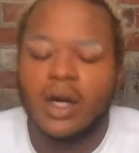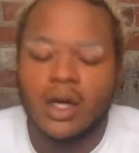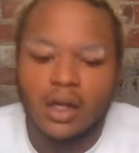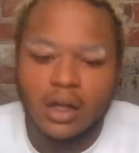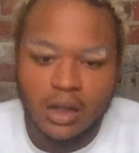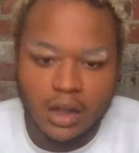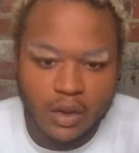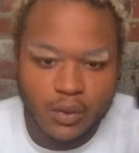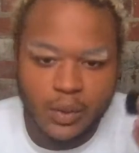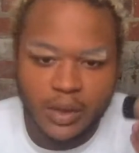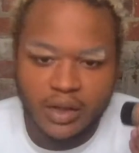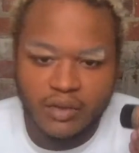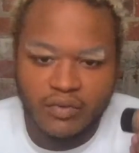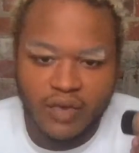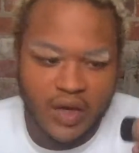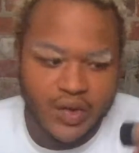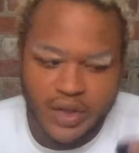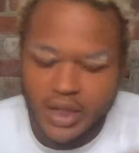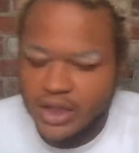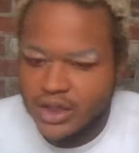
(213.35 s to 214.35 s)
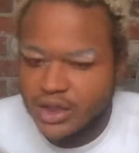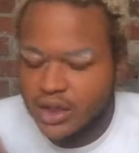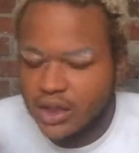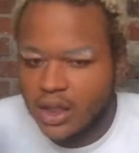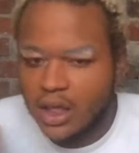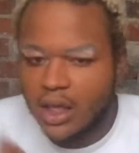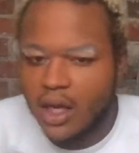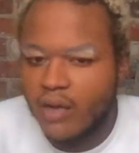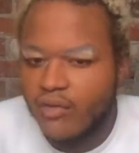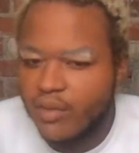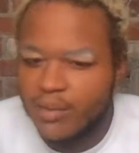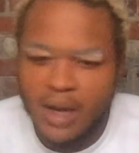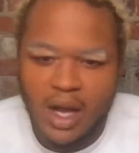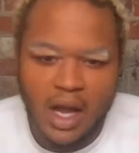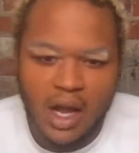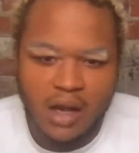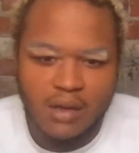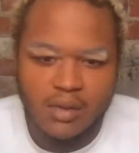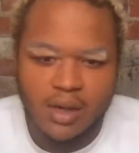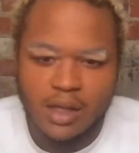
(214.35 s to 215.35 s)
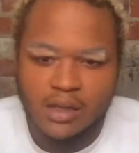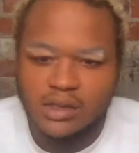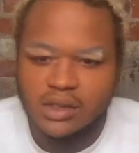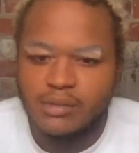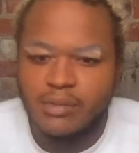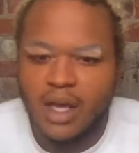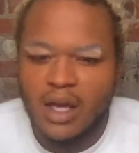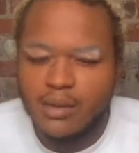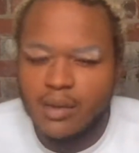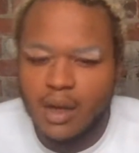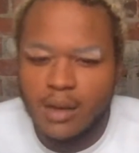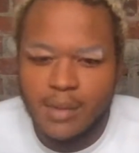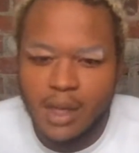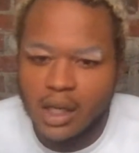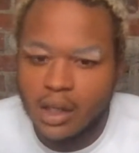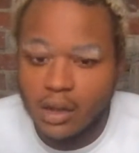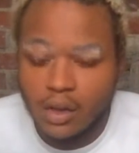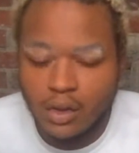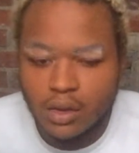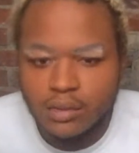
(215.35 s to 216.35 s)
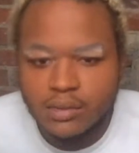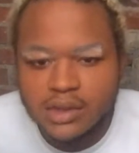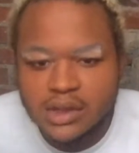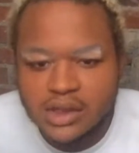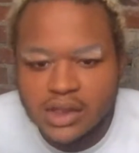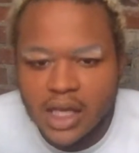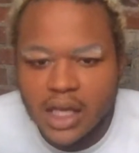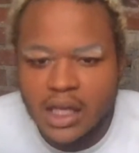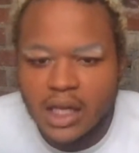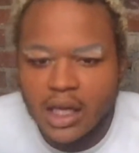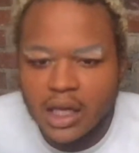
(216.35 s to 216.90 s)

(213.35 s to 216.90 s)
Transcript: liquid foundation and I cover my eyebrows and maybe I make a little mistake.